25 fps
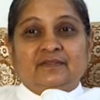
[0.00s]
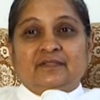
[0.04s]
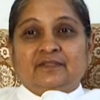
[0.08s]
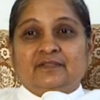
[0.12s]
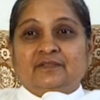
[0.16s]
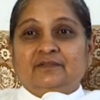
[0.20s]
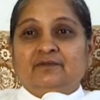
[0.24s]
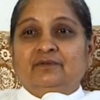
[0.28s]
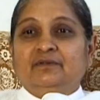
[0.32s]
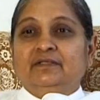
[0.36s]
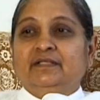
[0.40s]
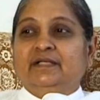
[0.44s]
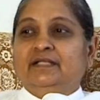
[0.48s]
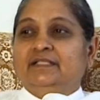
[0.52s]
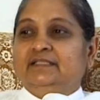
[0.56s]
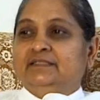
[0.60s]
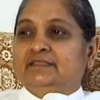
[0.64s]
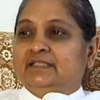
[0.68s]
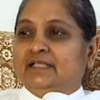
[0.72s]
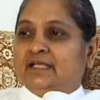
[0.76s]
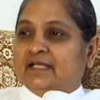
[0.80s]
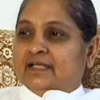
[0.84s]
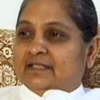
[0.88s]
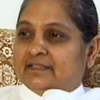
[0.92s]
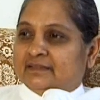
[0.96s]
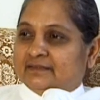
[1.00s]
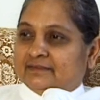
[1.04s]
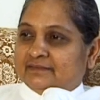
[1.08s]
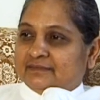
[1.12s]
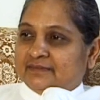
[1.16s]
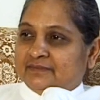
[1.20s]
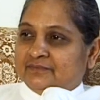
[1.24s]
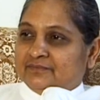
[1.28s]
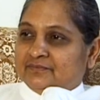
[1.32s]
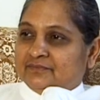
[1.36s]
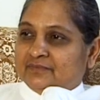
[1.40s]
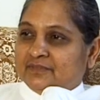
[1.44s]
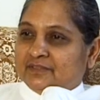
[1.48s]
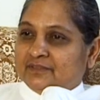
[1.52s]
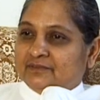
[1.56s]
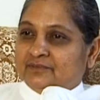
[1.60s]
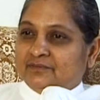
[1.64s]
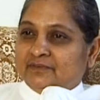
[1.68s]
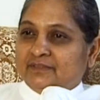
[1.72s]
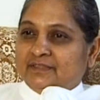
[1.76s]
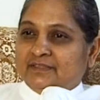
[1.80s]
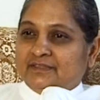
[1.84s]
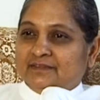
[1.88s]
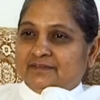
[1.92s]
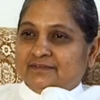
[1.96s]
Don't get shy. If you are
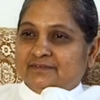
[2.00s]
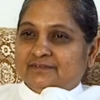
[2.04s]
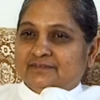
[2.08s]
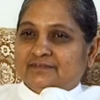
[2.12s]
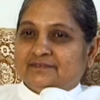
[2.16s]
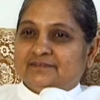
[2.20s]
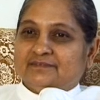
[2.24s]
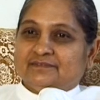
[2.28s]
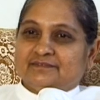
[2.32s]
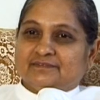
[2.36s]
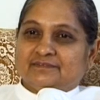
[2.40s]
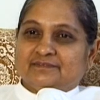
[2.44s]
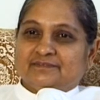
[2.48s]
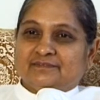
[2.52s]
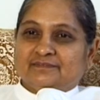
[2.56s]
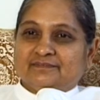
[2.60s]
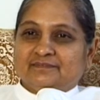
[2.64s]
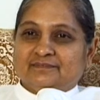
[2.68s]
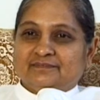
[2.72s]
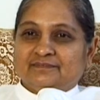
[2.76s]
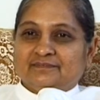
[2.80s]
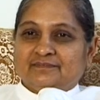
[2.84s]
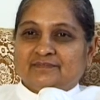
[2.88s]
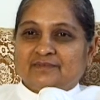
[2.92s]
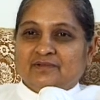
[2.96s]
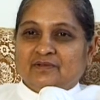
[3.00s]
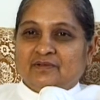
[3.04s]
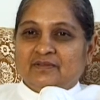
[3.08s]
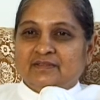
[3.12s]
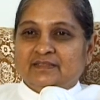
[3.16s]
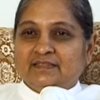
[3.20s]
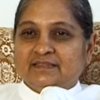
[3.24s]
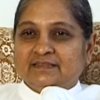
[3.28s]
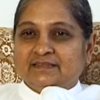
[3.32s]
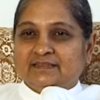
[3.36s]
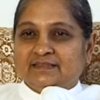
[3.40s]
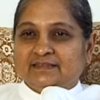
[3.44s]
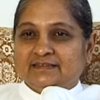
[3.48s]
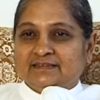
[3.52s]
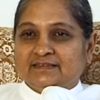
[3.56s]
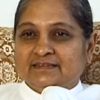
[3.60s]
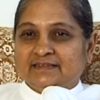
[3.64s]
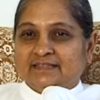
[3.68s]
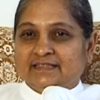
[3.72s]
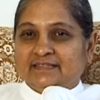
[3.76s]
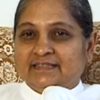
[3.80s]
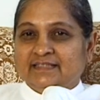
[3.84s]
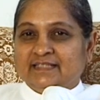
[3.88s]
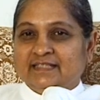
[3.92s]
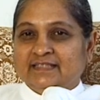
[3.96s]
doing, honestly
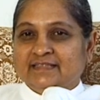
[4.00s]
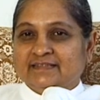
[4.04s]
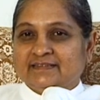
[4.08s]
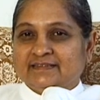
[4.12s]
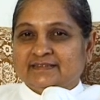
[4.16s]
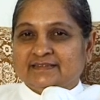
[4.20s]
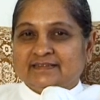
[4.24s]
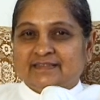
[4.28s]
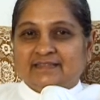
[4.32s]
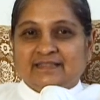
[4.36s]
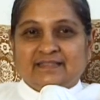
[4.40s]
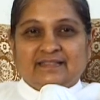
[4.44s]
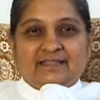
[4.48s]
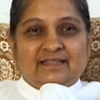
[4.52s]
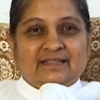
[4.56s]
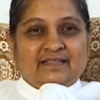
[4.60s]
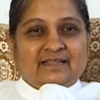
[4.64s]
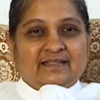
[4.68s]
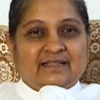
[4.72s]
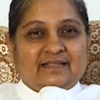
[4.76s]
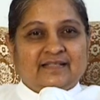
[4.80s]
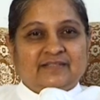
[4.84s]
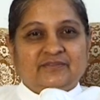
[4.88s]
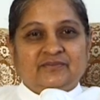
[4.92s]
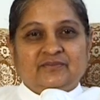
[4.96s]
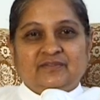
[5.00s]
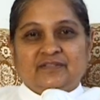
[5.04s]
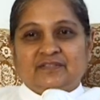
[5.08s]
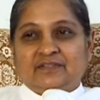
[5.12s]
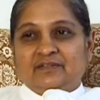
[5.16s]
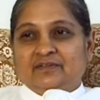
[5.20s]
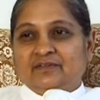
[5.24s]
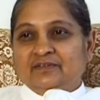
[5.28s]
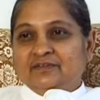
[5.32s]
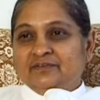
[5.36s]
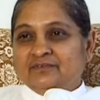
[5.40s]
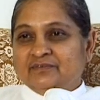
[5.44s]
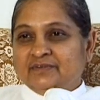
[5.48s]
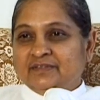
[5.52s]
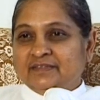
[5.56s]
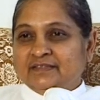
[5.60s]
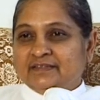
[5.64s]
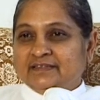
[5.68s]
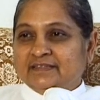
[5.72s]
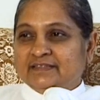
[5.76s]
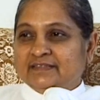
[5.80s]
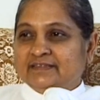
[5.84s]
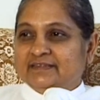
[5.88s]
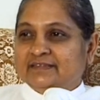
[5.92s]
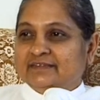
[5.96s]
say yes and you are not doing,
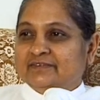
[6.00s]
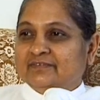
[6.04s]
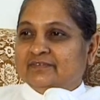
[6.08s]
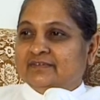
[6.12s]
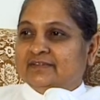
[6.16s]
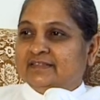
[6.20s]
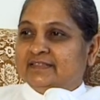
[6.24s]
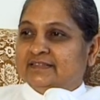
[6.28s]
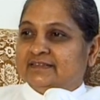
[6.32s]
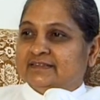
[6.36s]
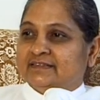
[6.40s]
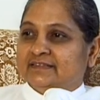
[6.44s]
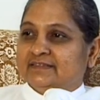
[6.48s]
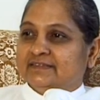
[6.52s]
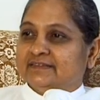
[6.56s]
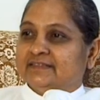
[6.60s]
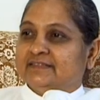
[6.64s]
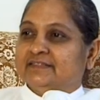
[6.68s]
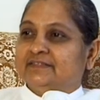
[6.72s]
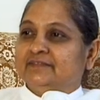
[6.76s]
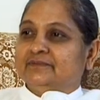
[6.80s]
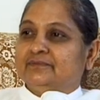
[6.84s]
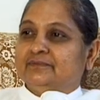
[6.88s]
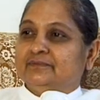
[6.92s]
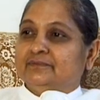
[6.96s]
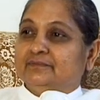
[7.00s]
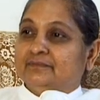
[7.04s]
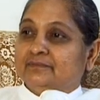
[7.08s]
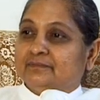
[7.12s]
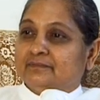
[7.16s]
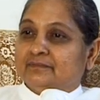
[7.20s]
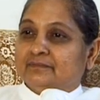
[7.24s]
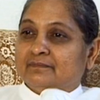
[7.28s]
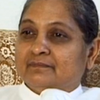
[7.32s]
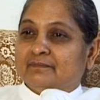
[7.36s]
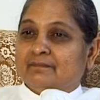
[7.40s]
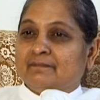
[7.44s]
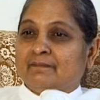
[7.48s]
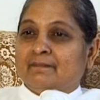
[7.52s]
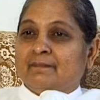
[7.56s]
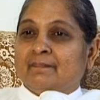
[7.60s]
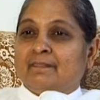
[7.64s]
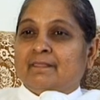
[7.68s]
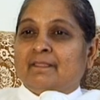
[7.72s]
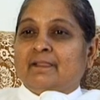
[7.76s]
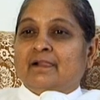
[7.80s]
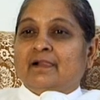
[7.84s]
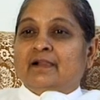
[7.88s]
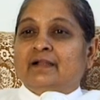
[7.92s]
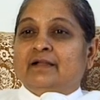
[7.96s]
then honestly say no.
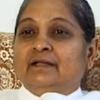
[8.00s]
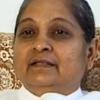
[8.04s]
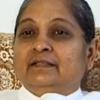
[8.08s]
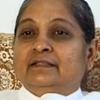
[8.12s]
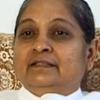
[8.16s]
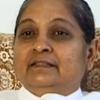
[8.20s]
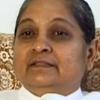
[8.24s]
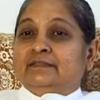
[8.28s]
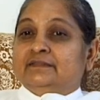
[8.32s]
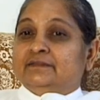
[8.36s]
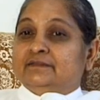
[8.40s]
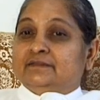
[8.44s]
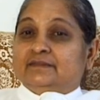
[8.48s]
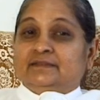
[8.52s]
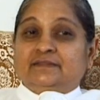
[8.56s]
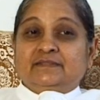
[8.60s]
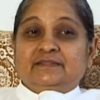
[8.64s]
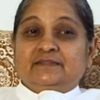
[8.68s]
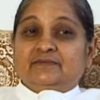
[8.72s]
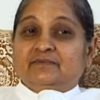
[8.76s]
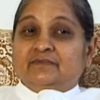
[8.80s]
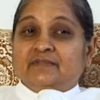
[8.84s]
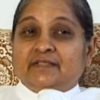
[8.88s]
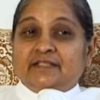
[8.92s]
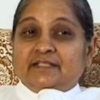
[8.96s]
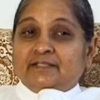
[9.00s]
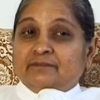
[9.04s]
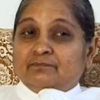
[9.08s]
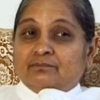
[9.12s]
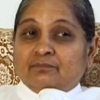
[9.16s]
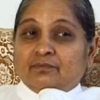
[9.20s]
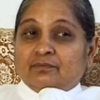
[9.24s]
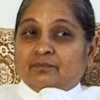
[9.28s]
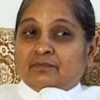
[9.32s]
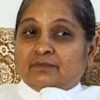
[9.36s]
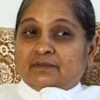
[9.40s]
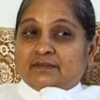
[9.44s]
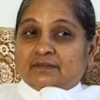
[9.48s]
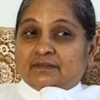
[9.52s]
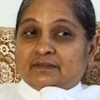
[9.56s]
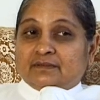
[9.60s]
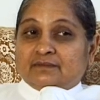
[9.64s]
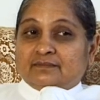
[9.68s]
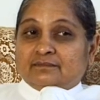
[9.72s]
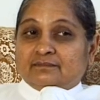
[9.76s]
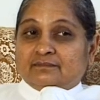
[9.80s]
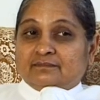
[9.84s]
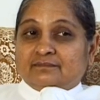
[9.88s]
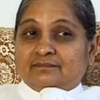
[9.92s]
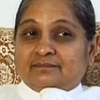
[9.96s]
This is very important.
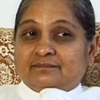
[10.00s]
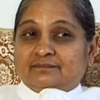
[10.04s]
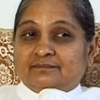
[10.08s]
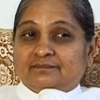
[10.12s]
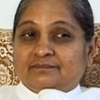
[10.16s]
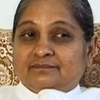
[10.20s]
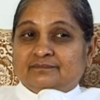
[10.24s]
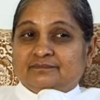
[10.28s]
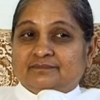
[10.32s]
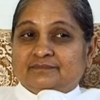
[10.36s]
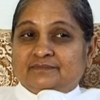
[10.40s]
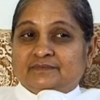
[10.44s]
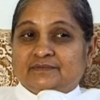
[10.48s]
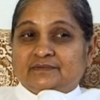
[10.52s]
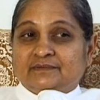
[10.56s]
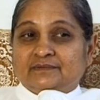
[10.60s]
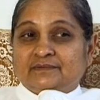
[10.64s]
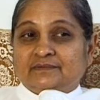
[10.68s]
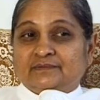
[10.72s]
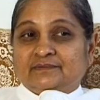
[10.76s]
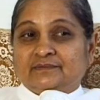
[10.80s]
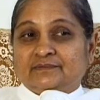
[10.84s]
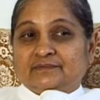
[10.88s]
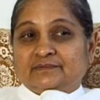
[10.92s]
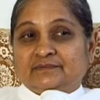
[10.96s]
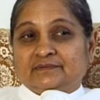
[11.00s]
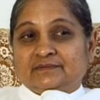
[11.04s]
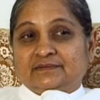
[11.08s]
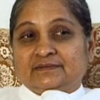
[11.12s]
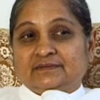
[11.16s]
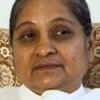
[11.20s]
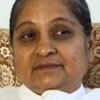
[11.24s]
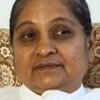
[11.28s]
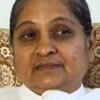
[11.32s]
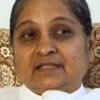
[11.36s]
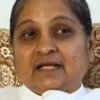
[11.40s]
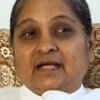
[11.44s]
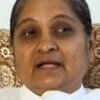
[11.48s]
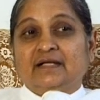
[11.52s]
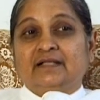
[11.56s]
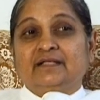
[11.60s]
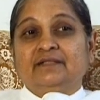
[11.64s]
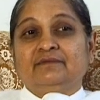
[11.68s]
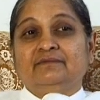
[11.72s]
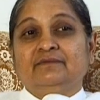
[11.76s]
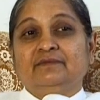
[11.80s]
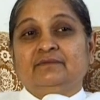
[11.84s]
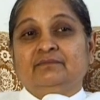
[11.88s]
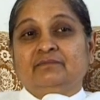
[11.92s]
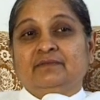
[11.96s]
So start
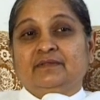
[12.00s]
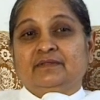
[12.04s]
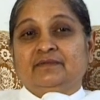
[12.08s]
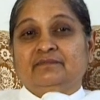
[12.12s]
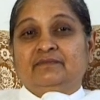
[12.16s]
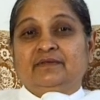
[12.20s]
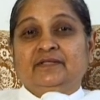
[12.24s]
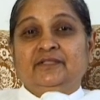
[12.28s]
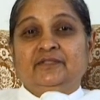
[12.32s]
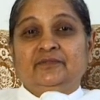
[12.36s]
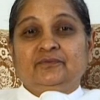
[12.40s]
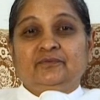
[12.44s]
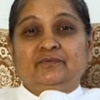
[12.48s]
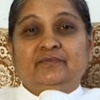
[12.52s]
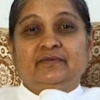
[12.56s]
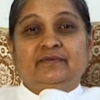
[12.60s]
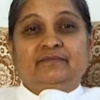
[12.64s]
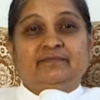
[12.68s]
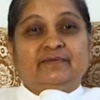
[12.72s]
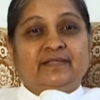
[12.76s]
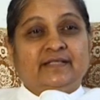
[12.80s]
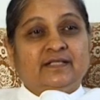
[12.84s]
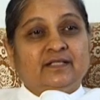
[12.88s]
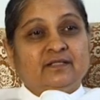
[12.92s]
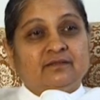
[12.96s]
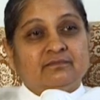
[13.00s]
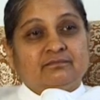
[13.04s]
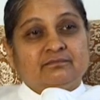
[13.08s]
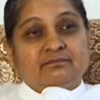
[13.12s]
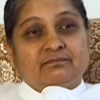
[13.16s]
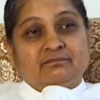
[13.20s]
everybody when you wake up